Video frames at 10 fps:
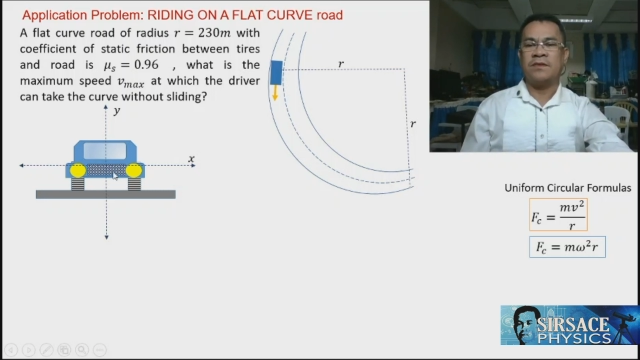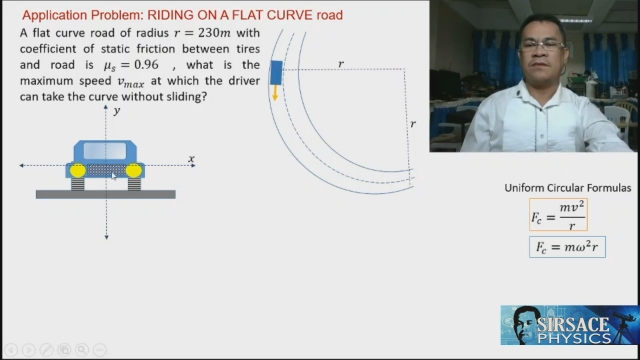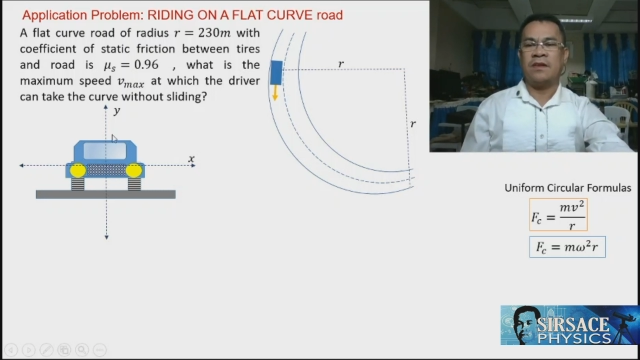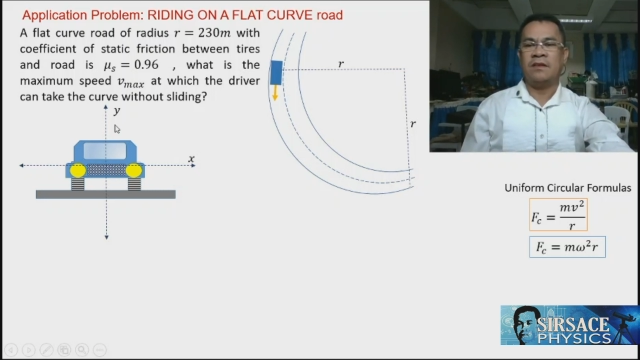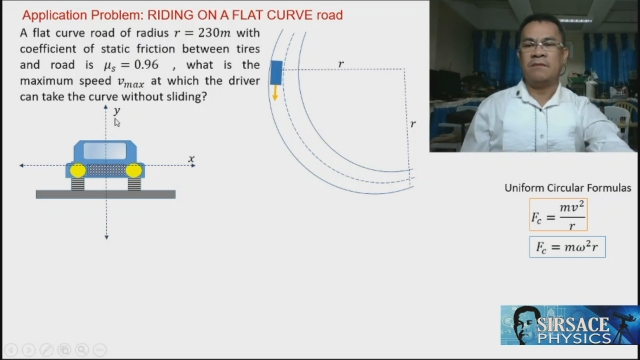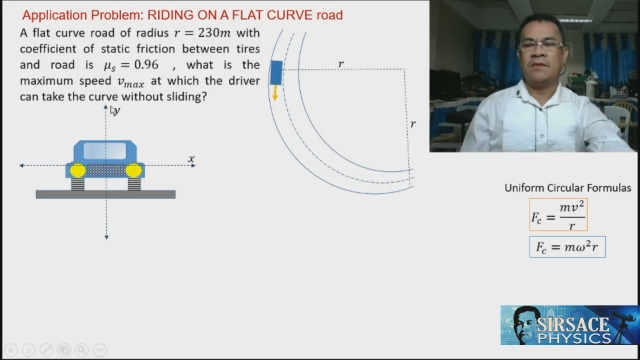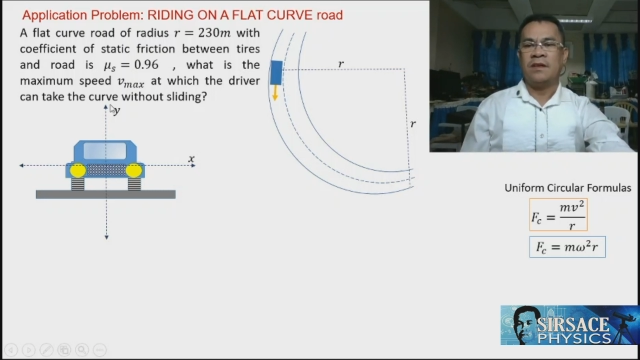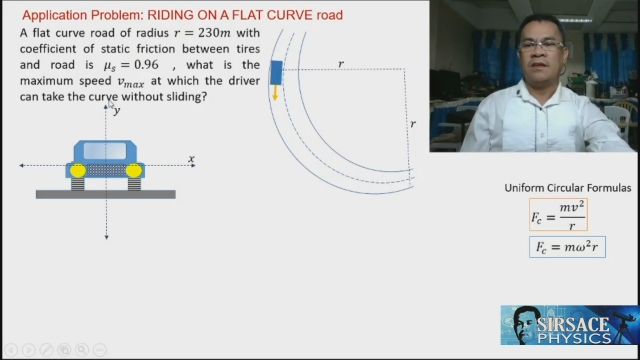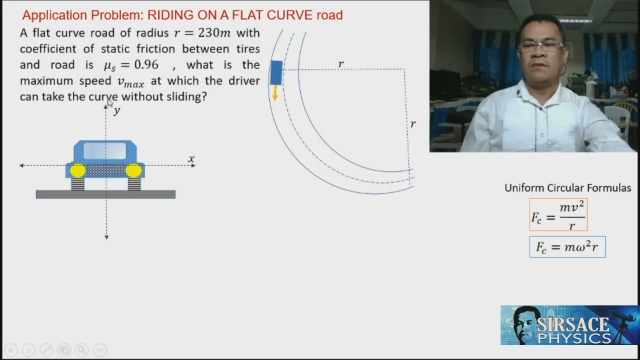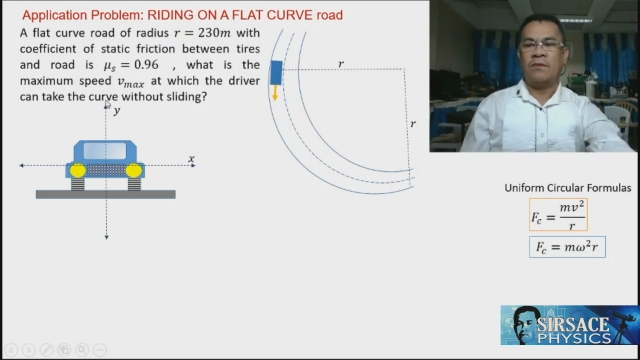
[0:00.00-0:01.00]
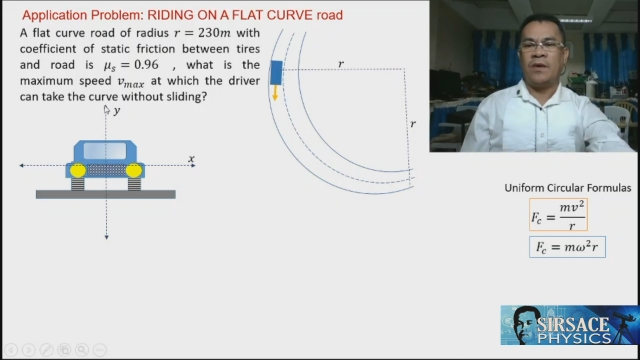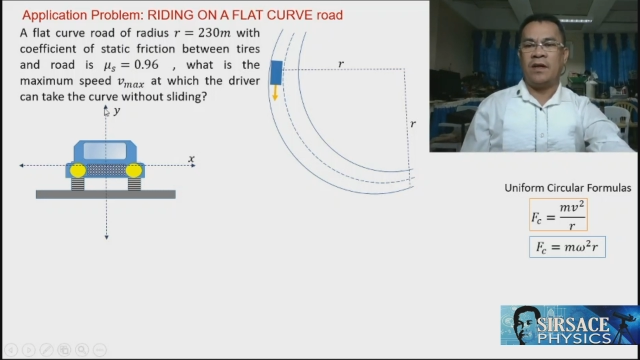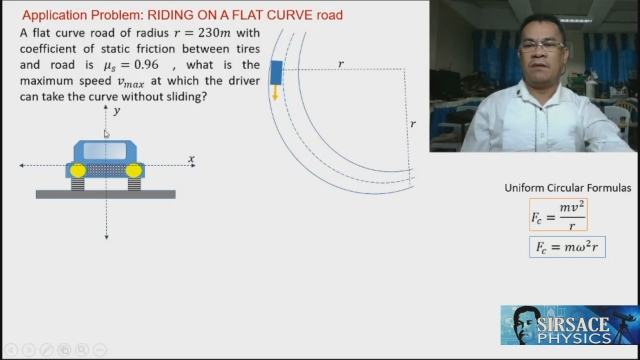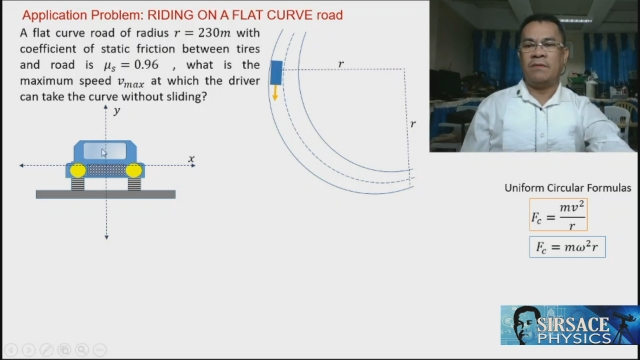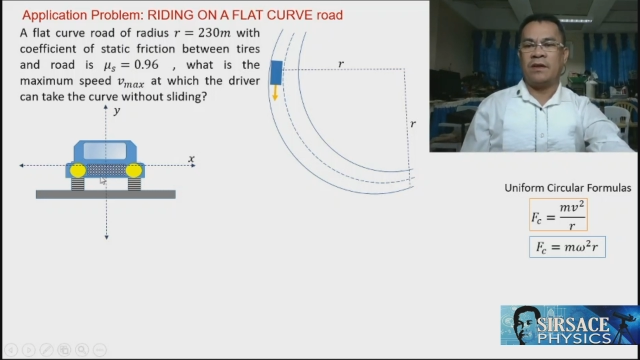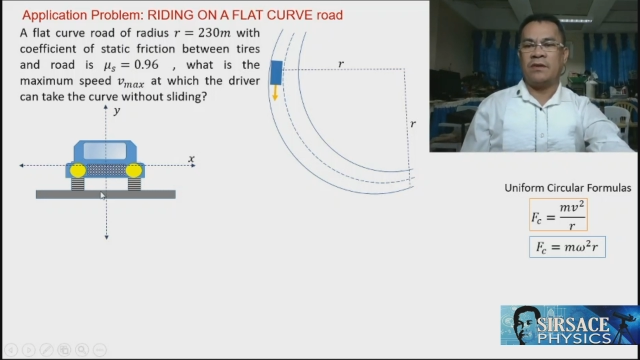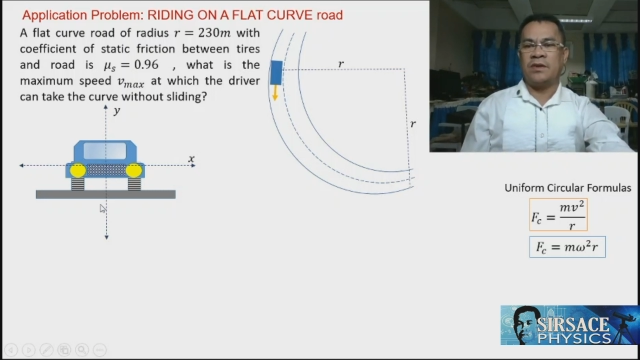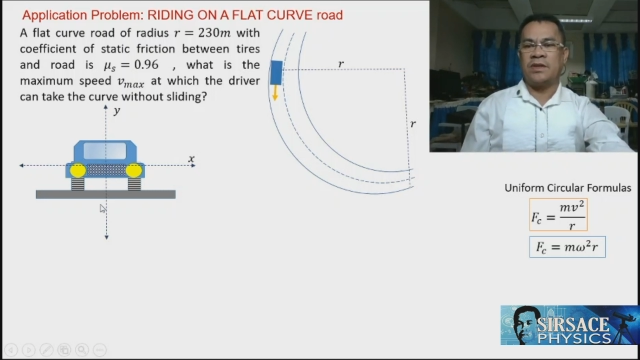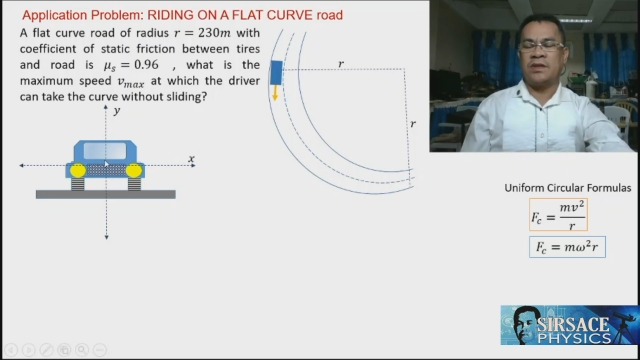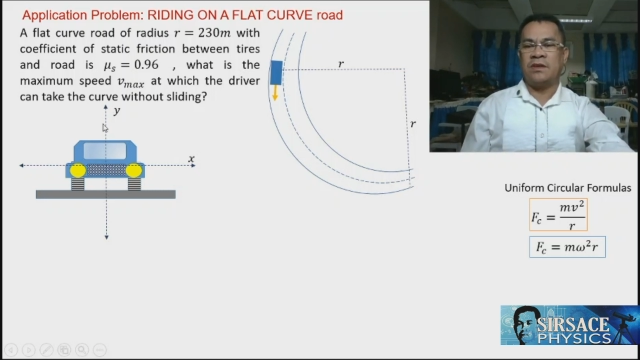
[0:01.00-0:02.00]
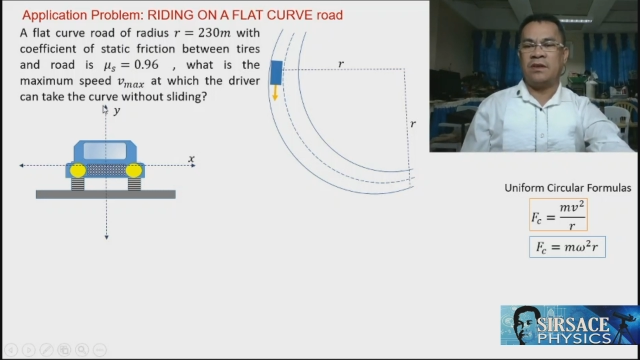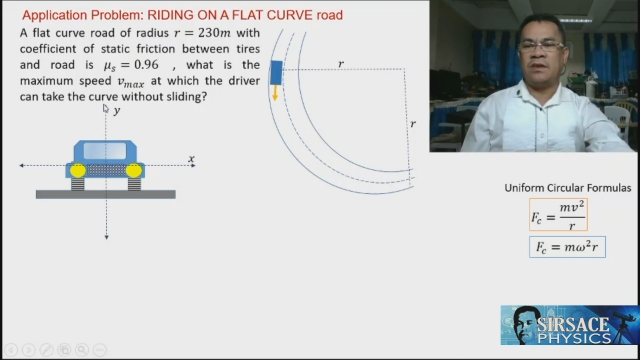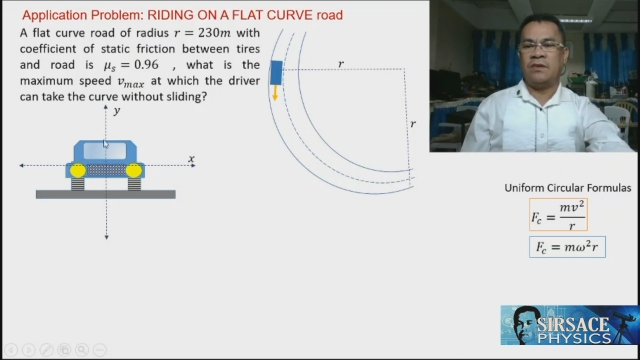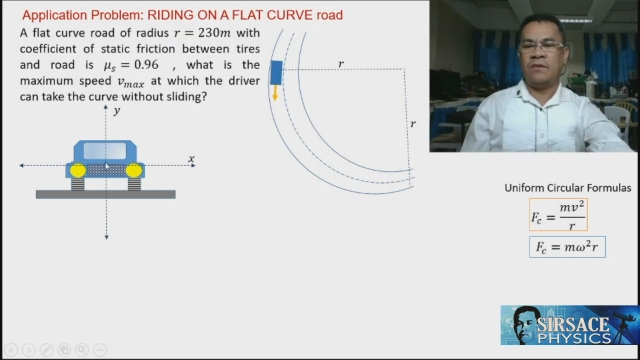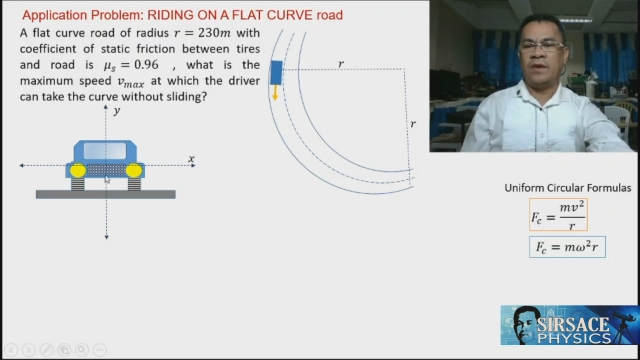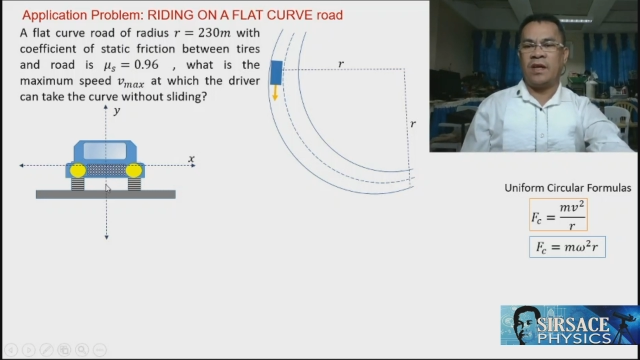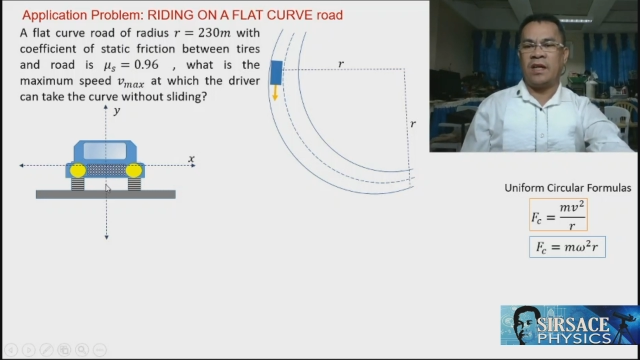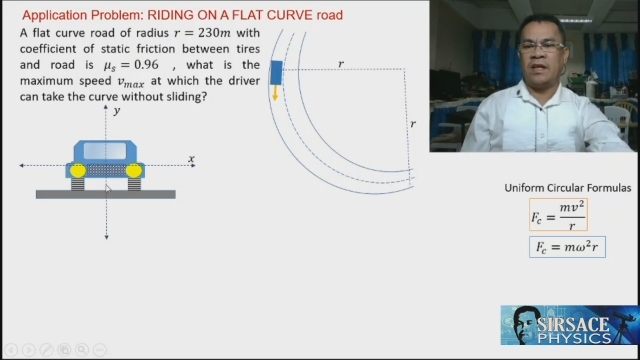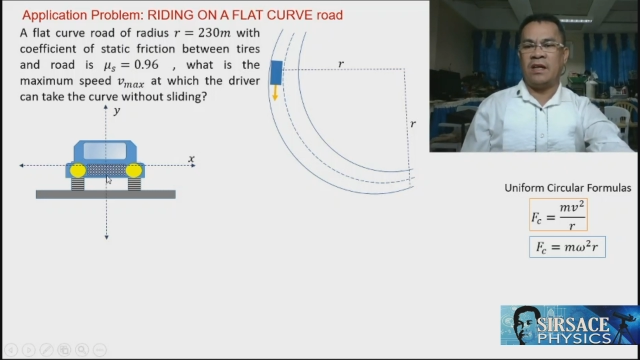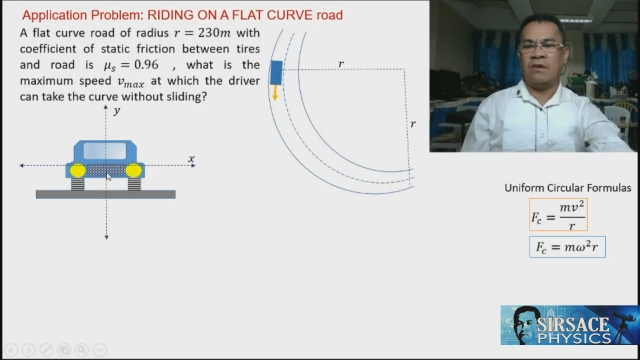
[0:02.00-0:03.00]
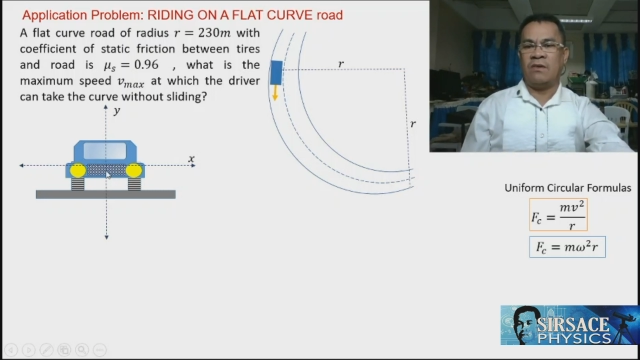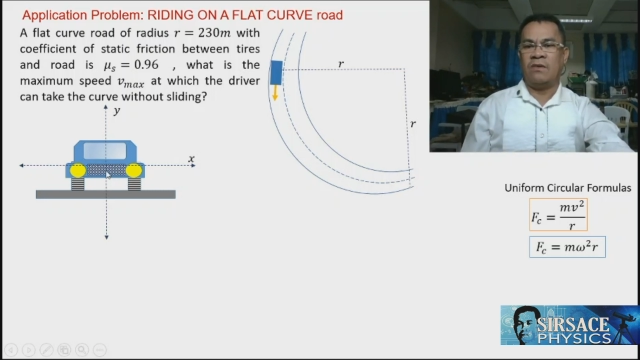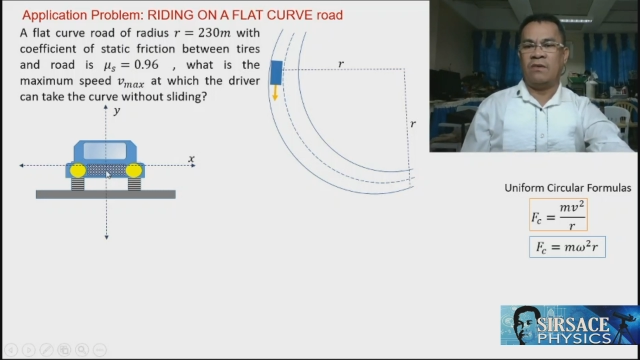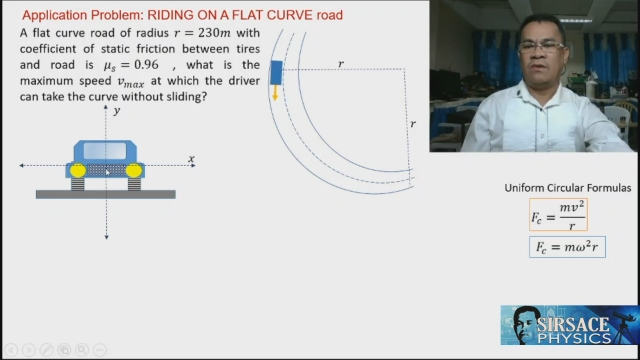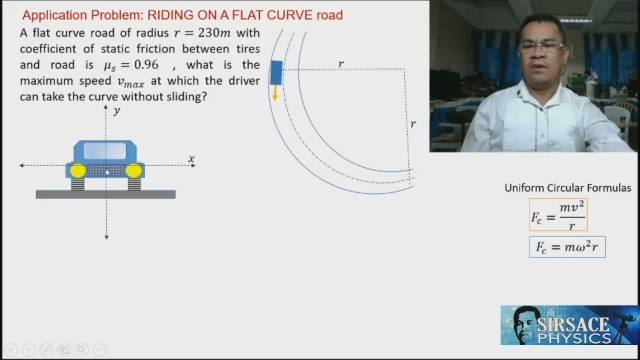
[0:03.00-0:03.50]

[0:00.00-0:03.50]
Okay, why? Because we can now